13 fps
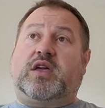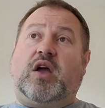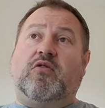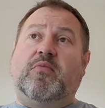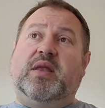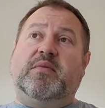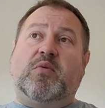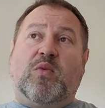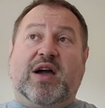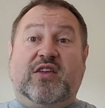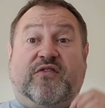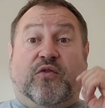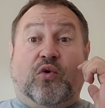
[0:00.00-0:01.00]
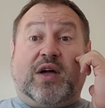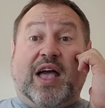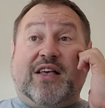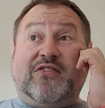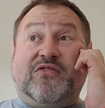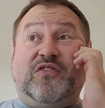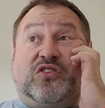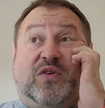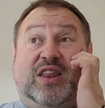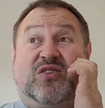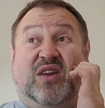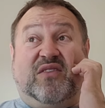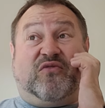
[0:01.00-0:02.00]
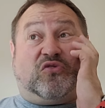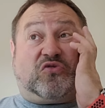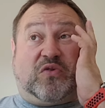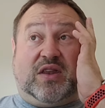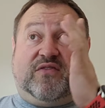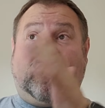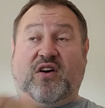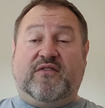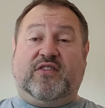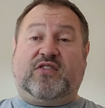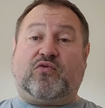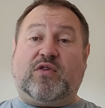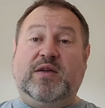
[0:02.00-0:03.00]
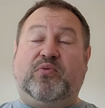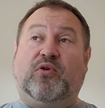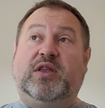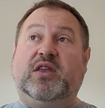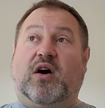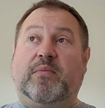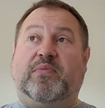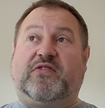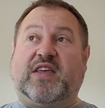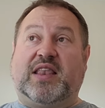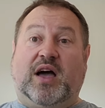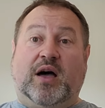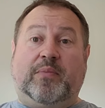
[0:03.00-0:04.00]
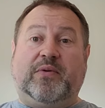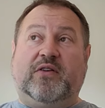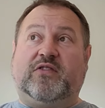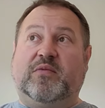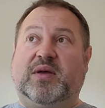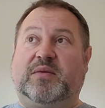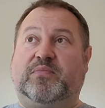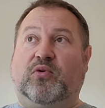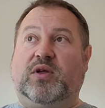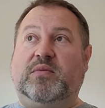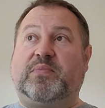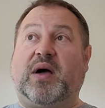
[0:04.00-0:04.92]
current minimum wage forecast for 2024-25 is 3.9% up as a midpoint,